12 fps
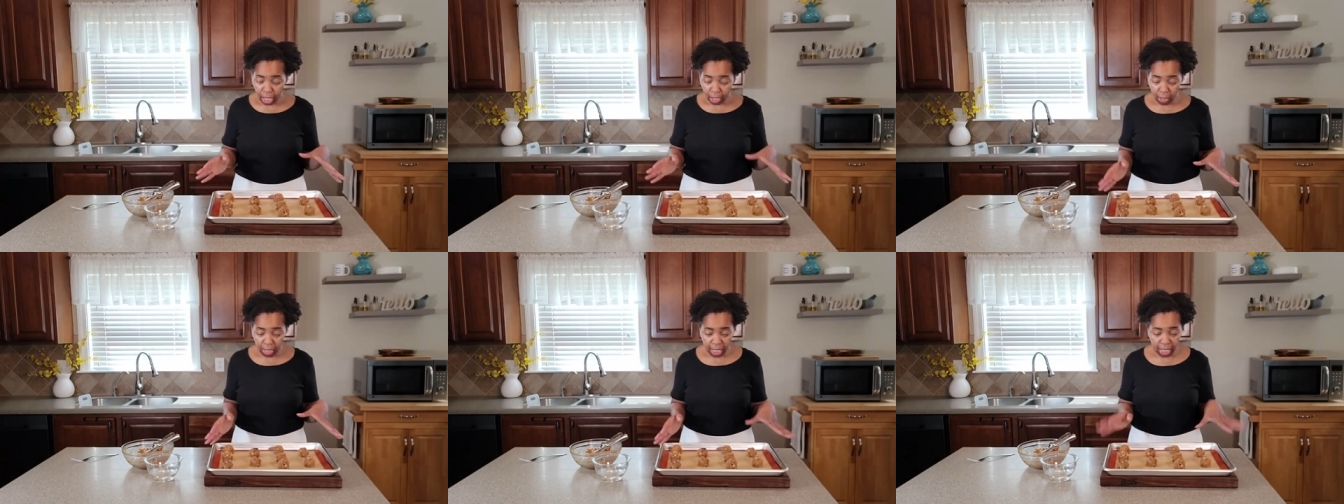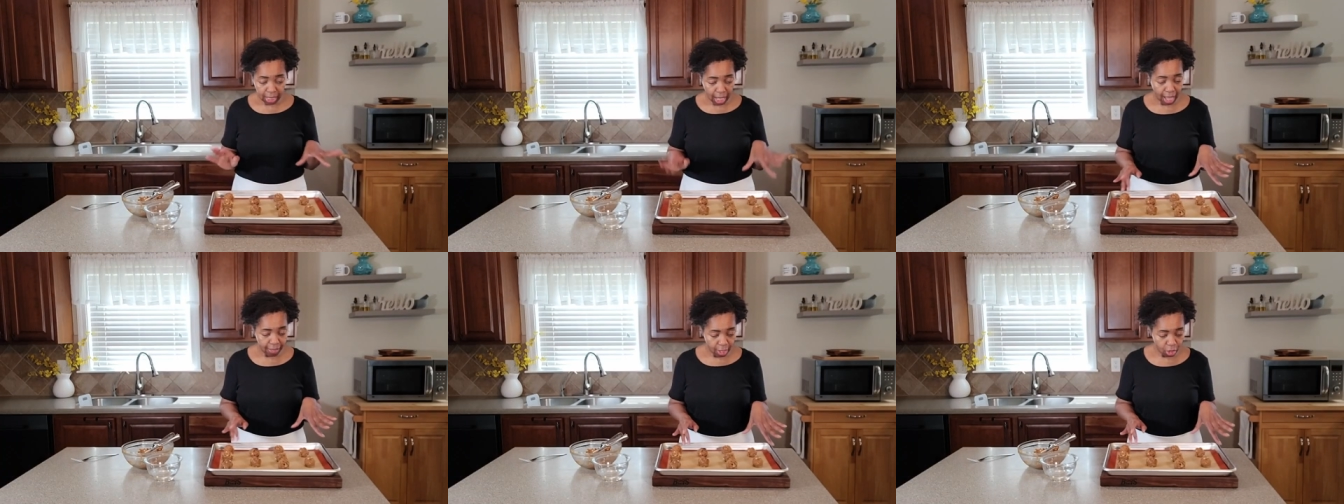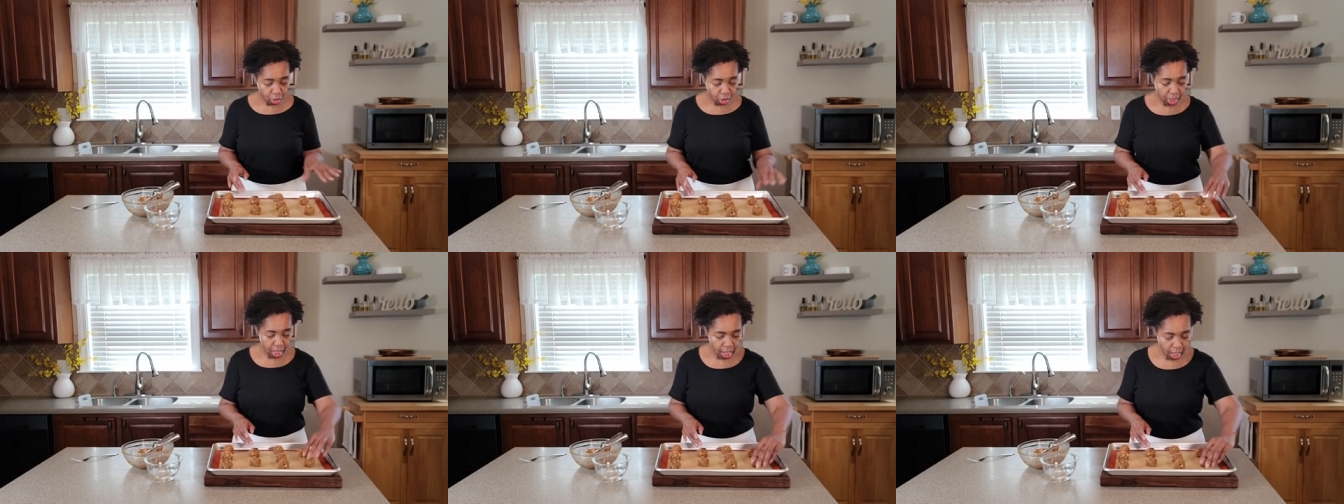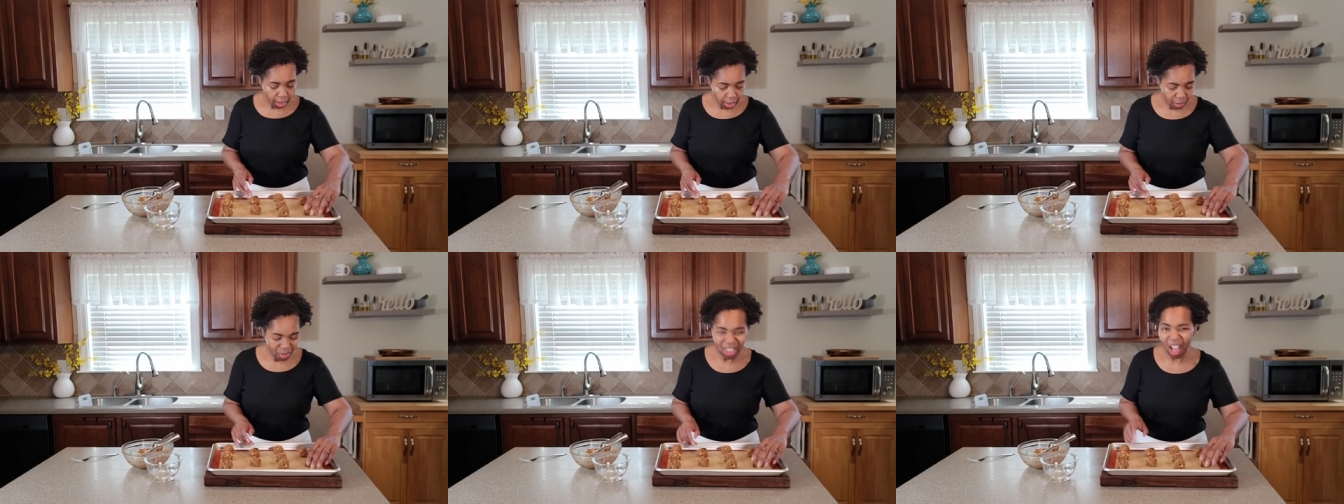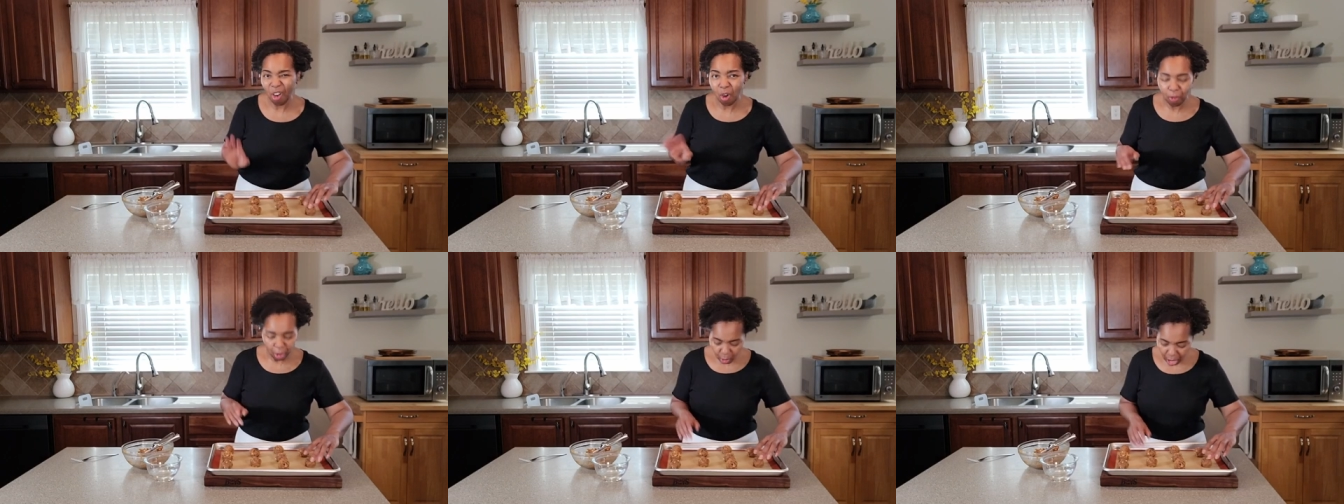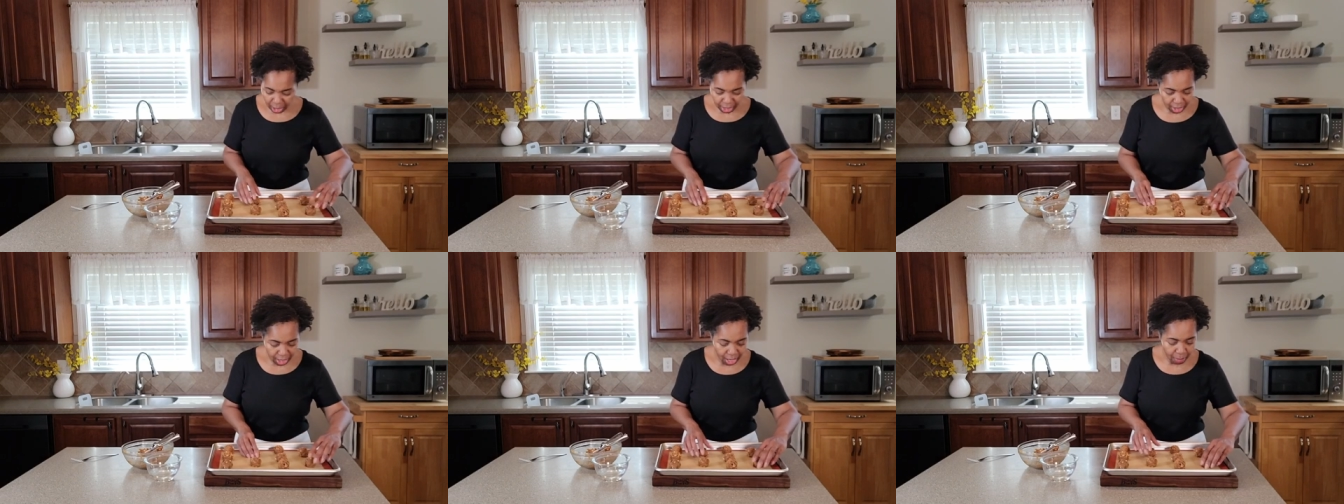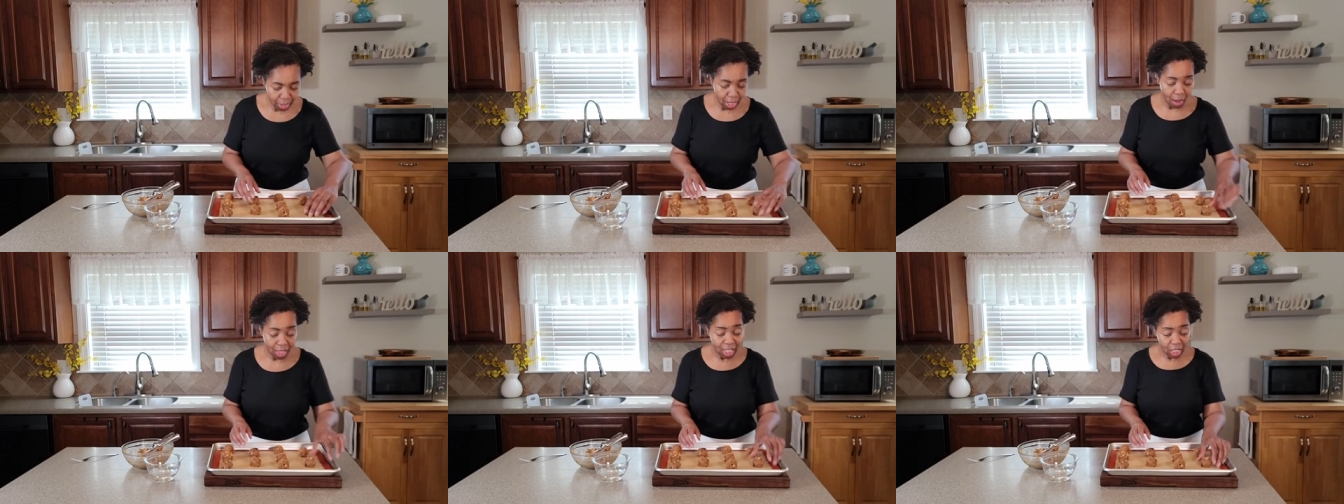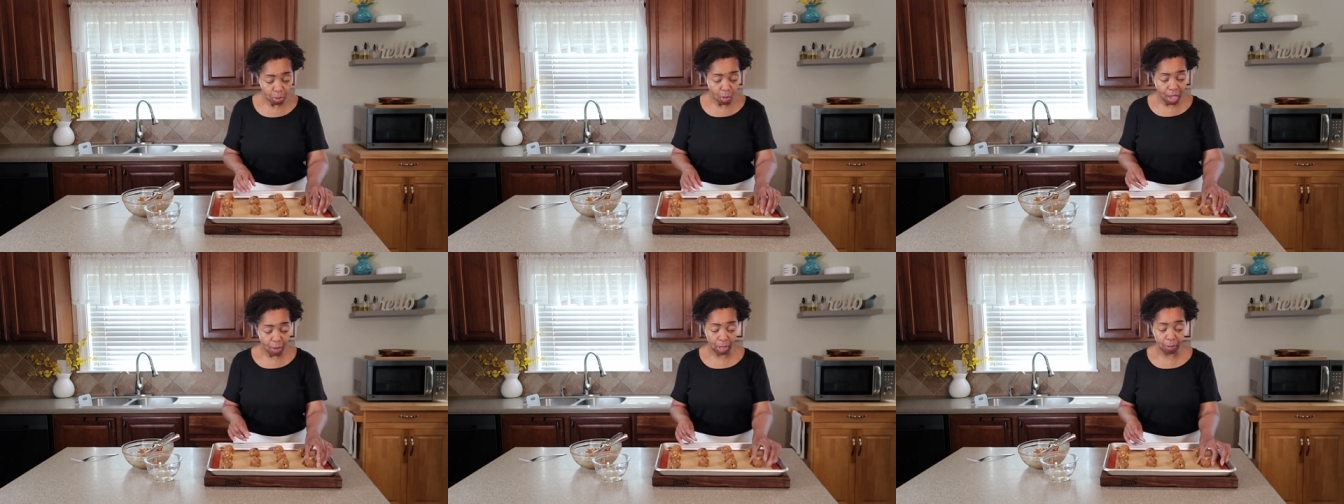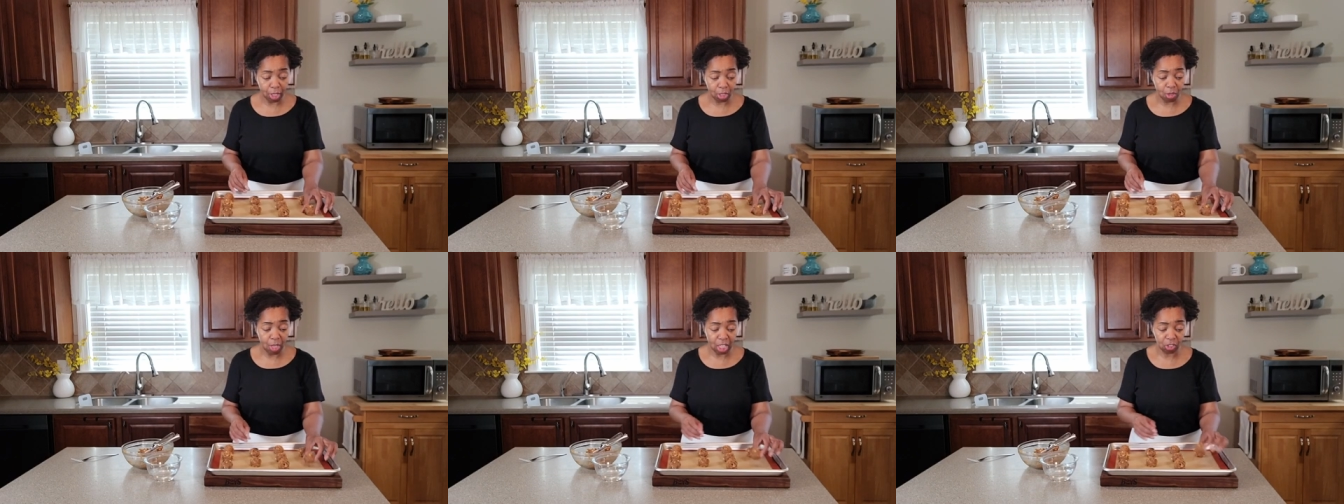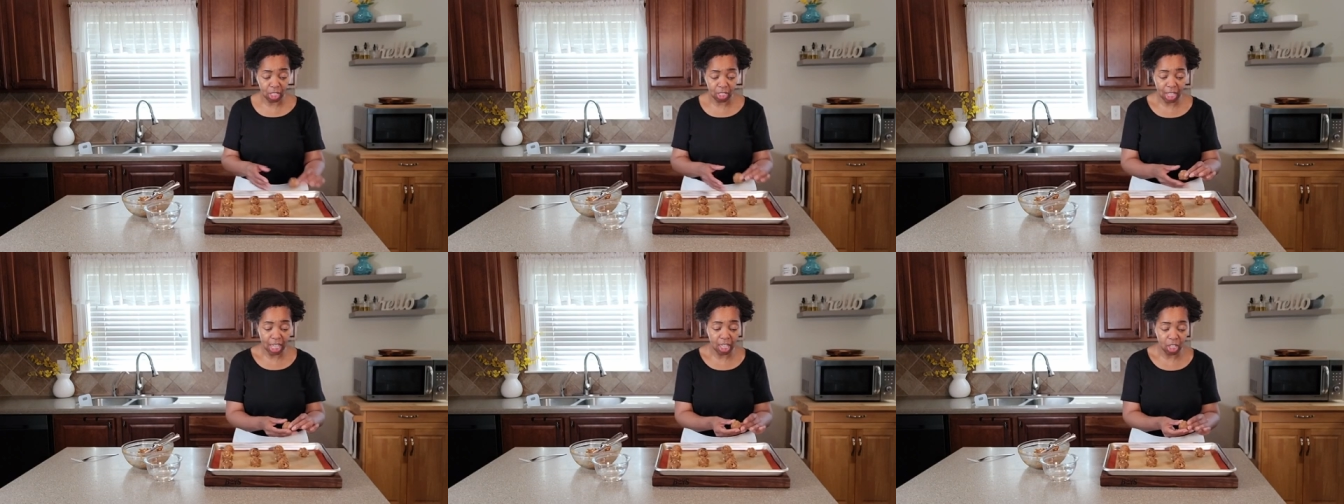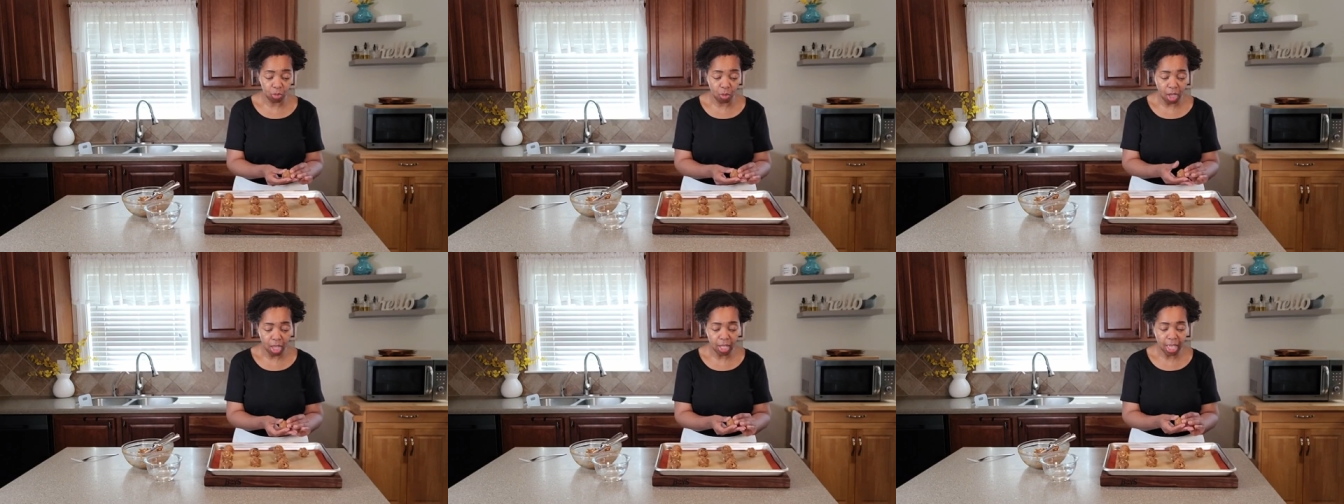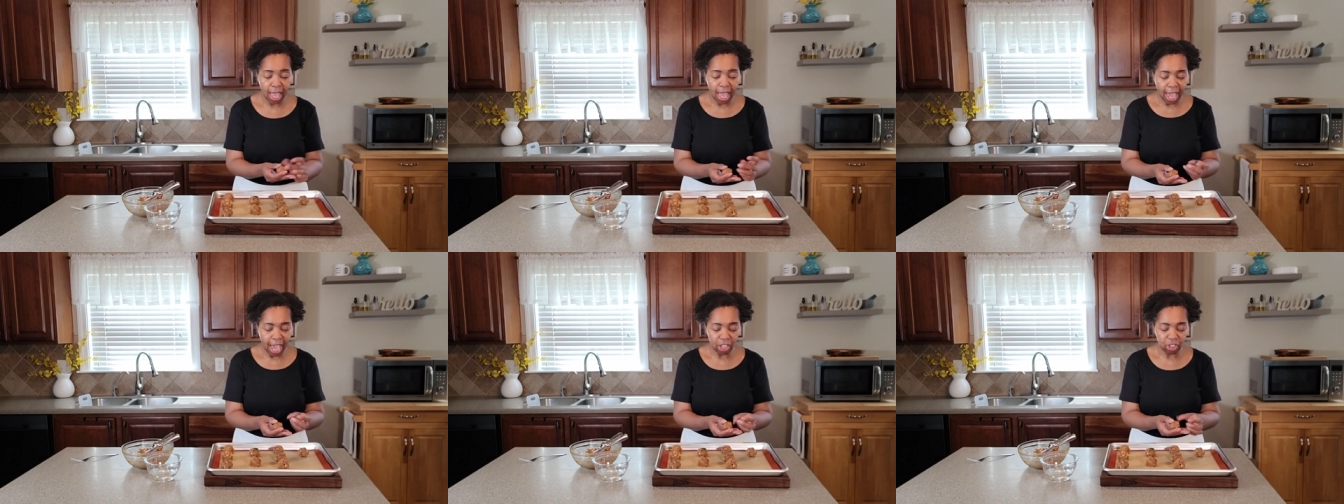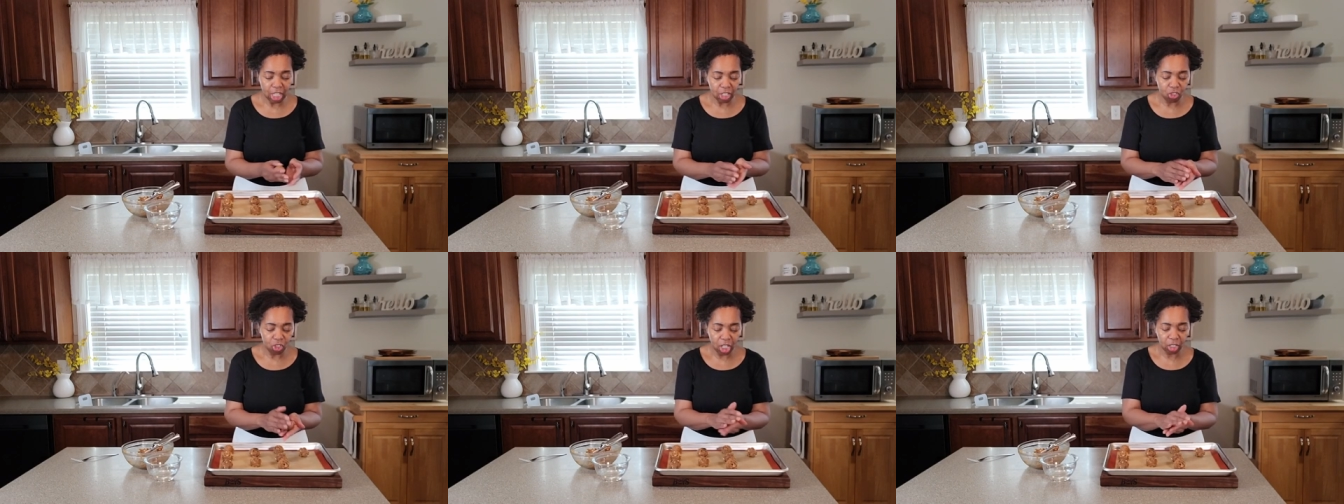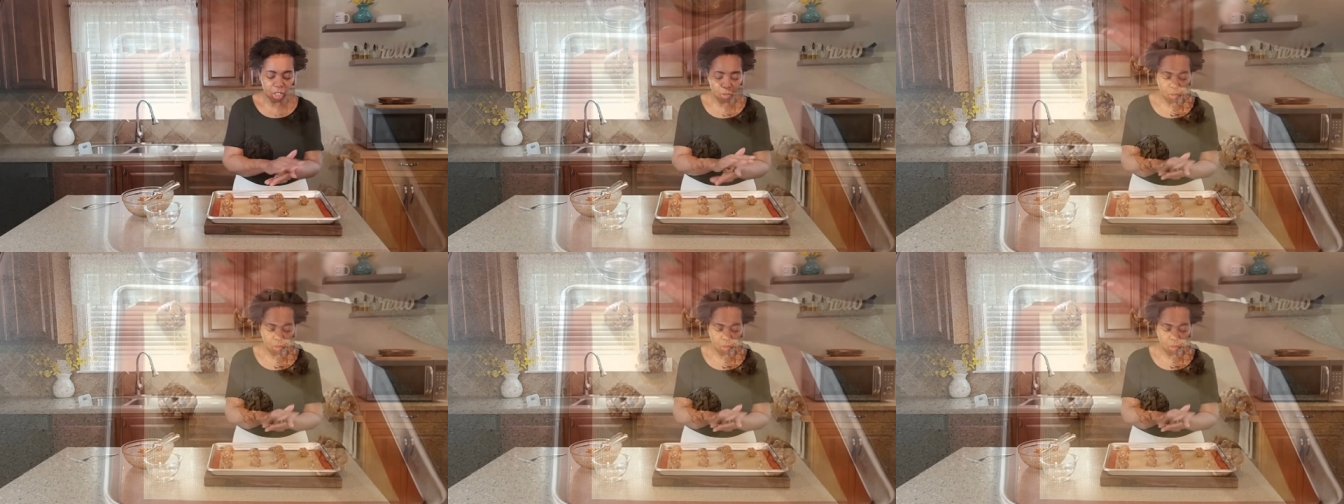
cookies on this sheet without overcrowding them. So at this point, what I'm going to do is just take each one and just gently